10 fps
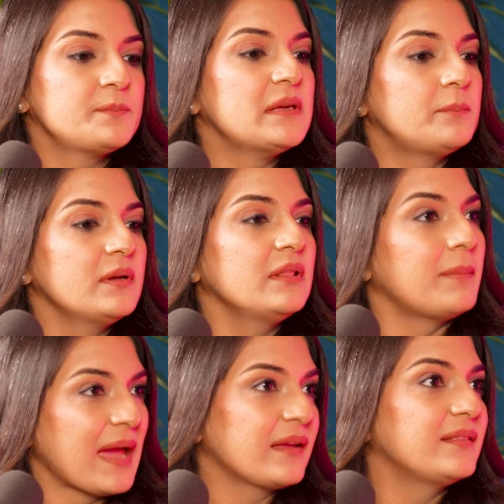because
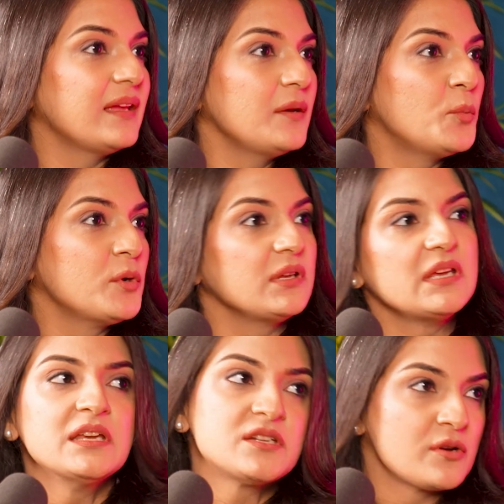people back then
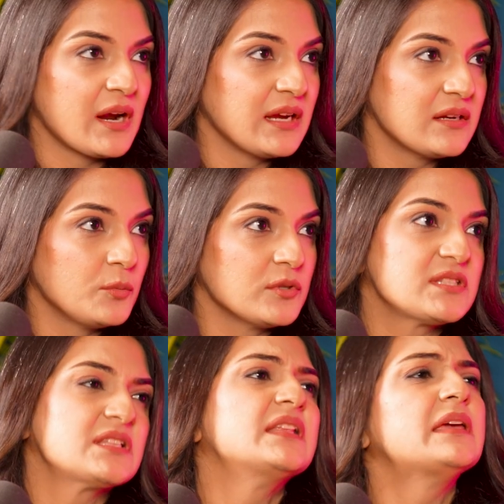would eat right,
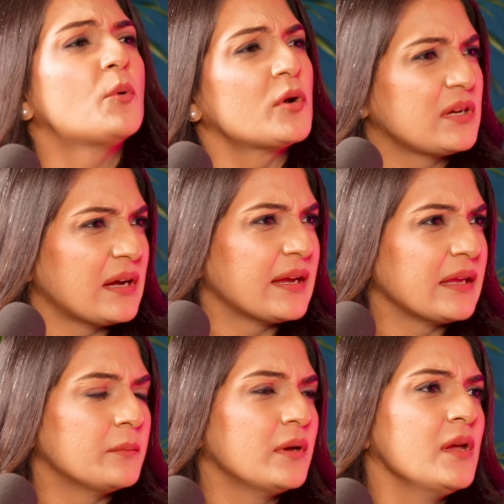would sleep on
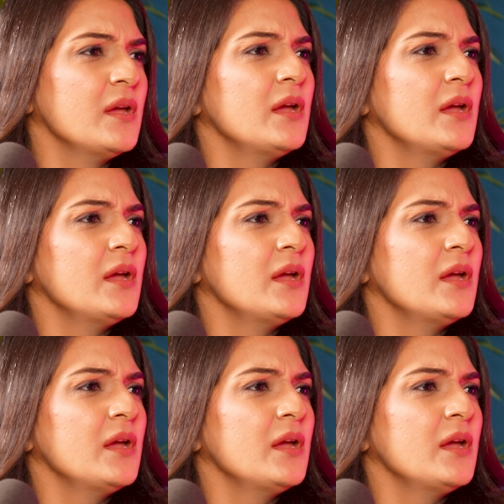time,